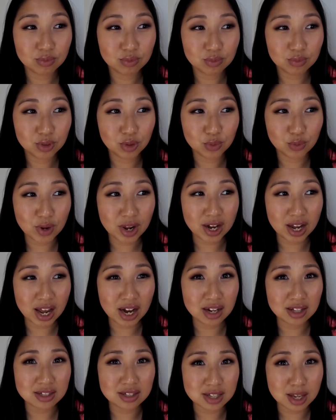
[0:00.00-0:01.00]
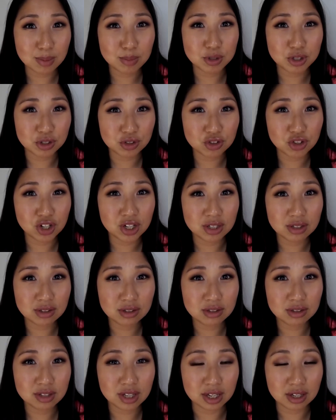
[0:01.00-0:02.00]
the redheaded stepchildren.
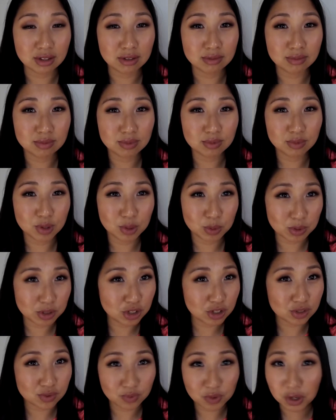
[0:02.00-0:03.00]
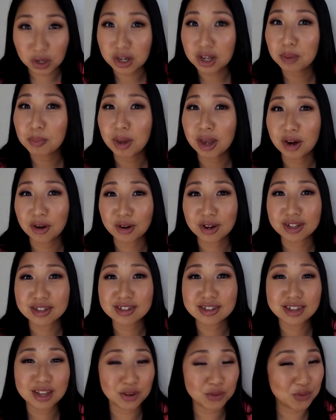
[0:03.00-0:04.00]
Like it was just very
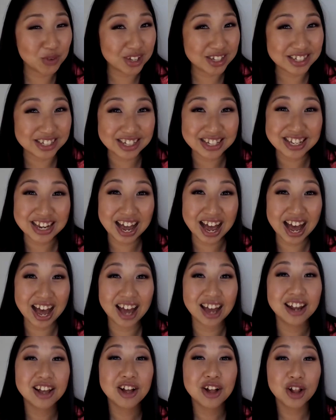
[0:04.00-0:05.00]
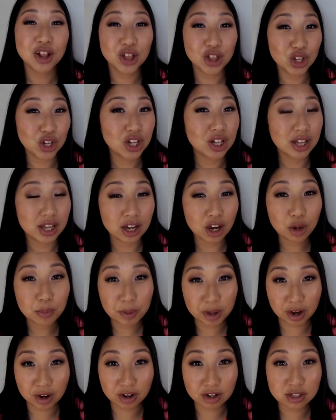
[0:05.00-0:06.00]
apparent that we did not look like our
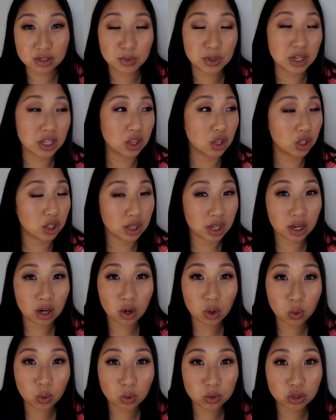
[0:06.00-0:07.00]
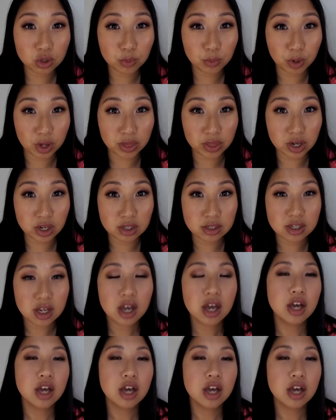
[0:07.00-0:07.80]
parents. We didn't look like our older brothers.